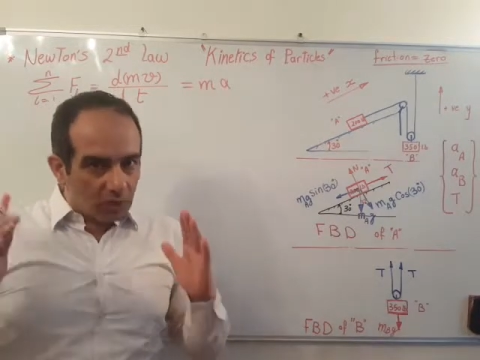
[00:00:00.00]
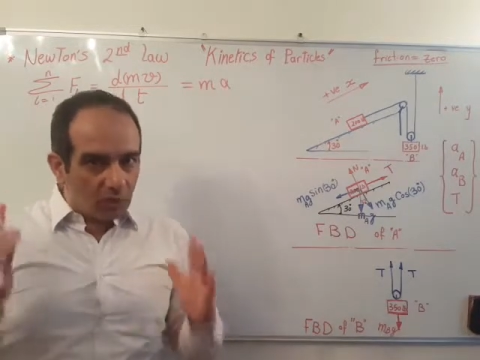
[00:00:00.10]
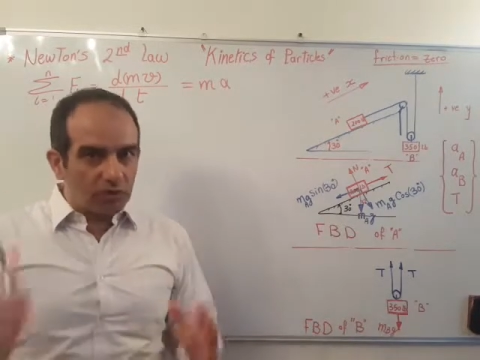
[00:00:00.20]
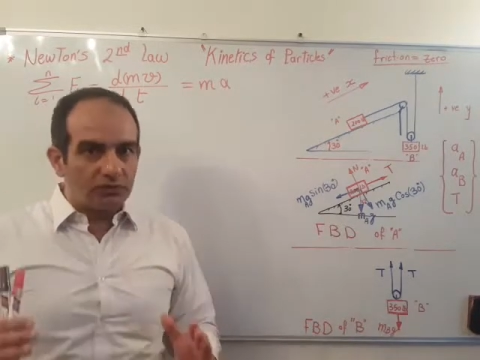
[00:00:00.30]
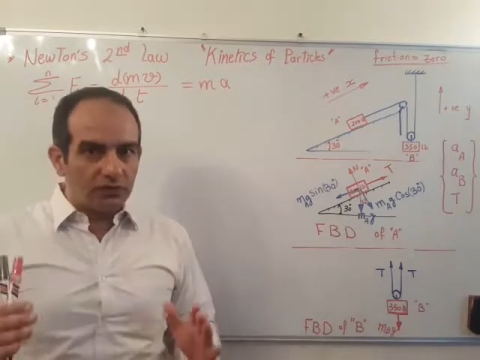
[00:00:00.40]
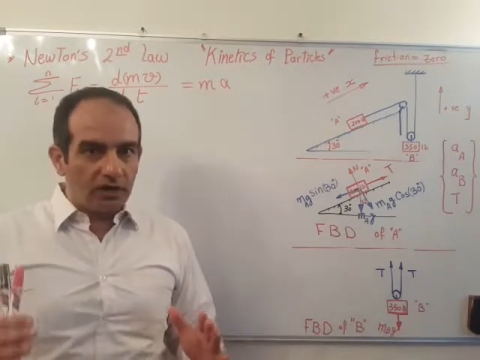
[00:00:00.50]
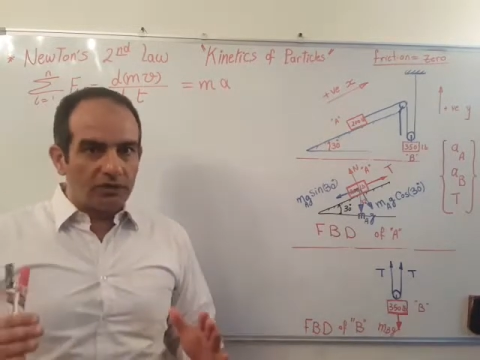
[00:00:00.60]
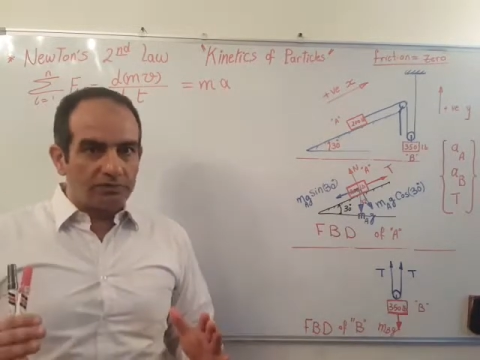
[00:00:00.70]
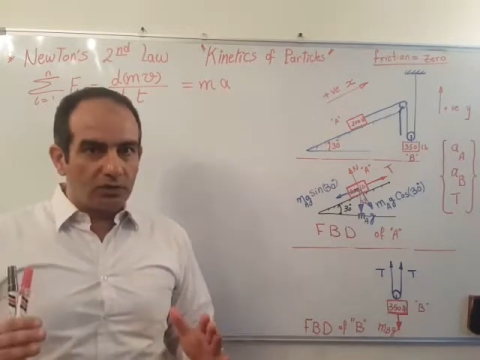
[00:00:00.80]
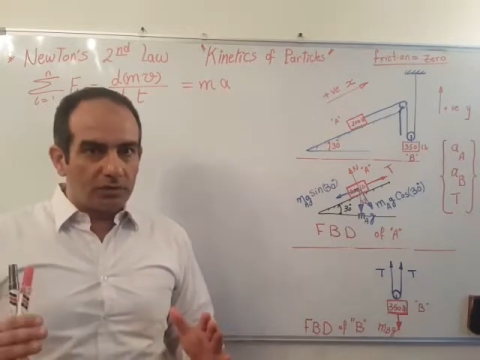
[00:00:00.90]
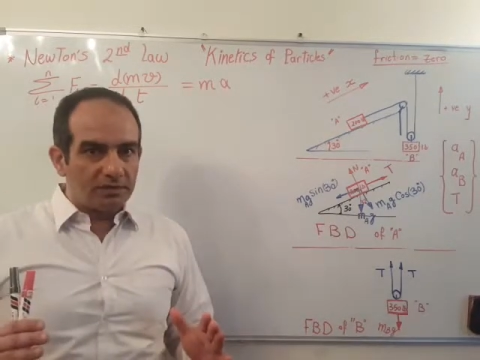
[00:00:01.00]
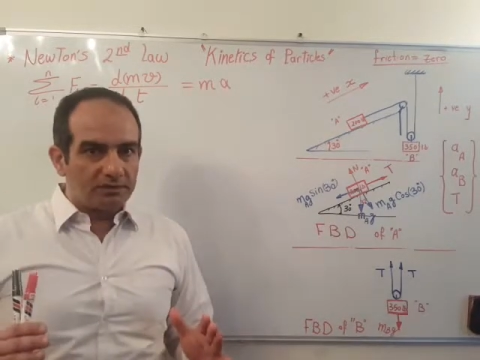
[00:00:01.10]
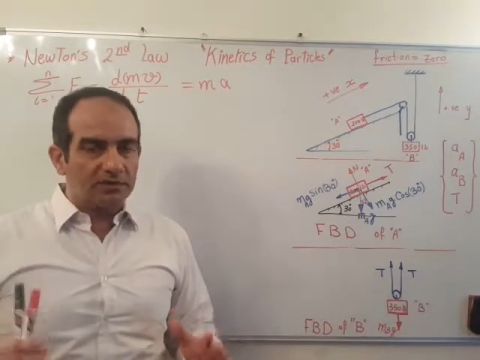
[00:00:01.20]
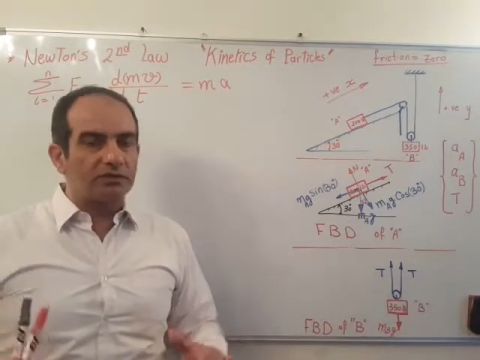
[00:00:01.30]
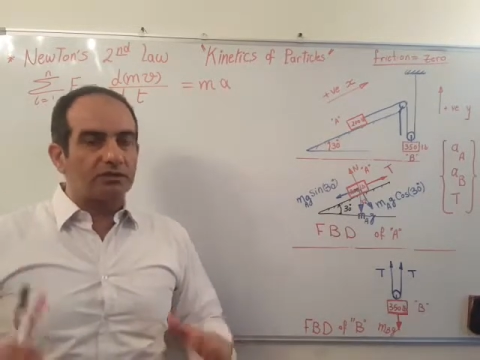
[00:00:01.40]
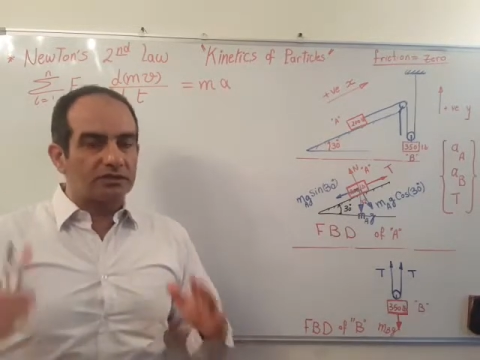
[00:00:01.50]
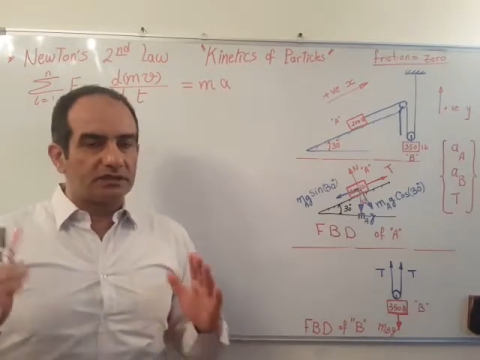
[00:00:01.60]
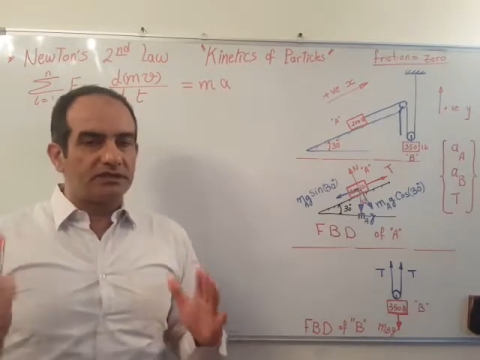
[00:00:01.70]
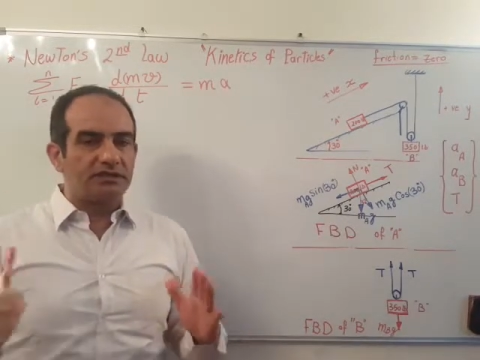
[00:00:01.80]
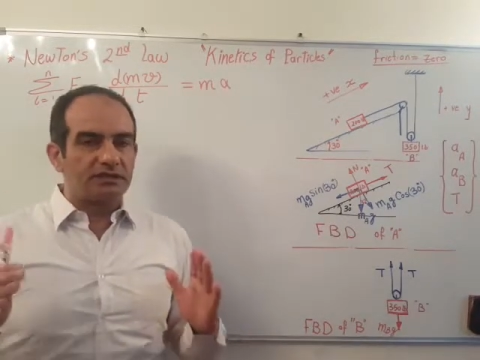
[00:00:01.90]
all of our problems,
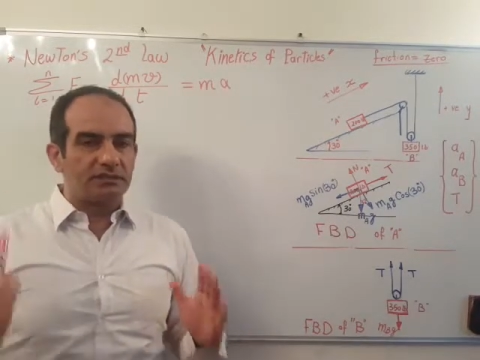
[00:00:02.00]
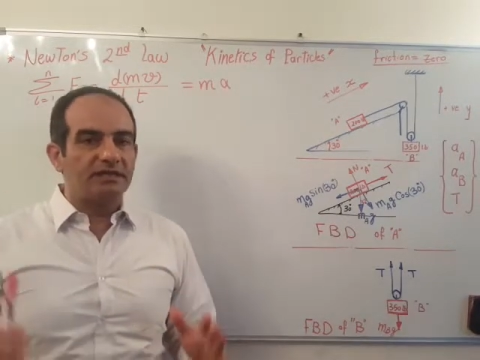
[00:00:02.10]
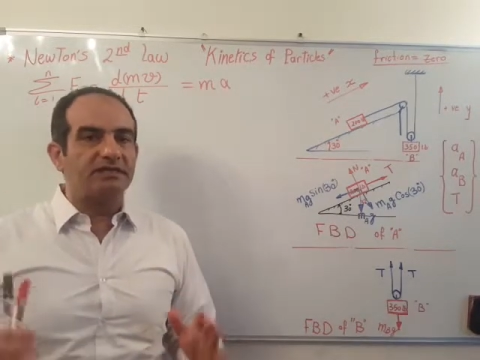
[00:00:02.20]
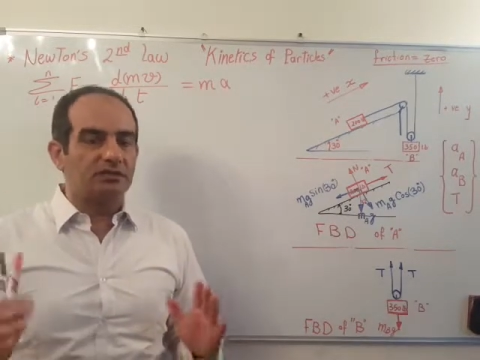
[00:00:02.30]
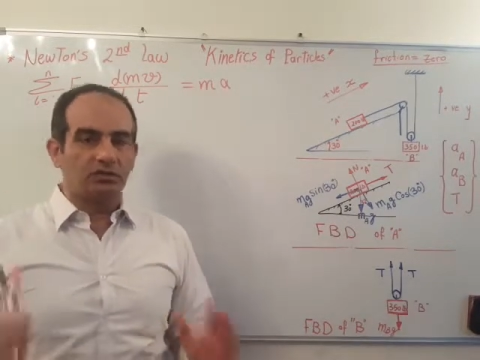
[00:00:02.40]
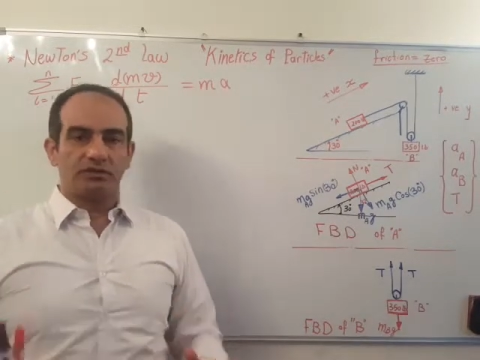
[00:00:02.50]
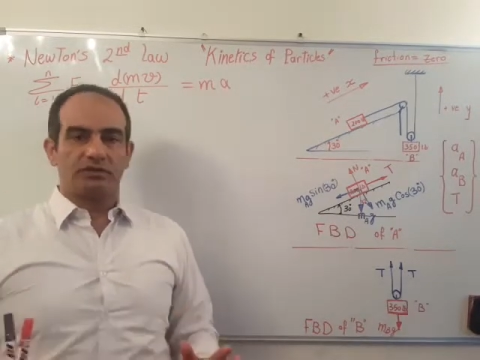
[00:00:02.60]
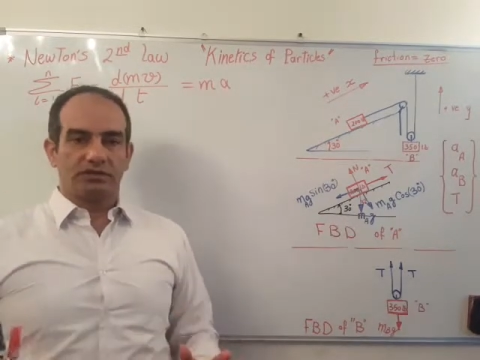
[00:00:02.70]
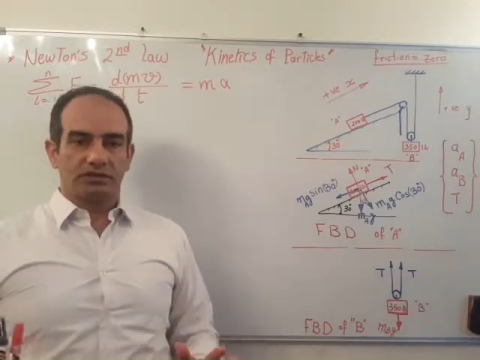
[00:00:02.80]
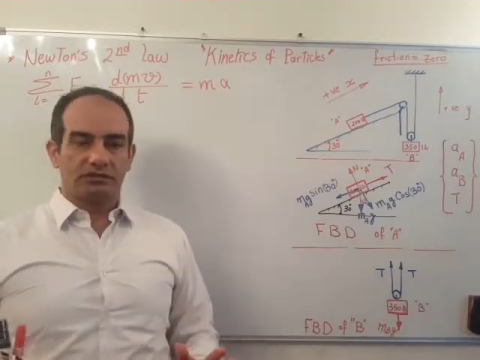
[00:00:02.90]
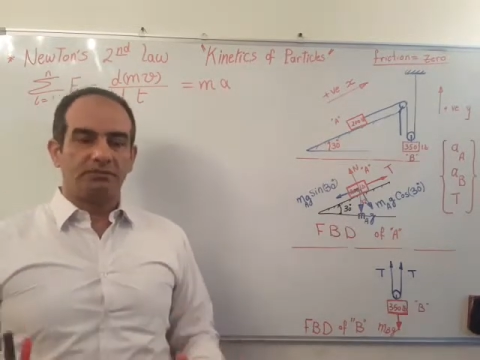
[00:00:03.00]
consider the mass is constant.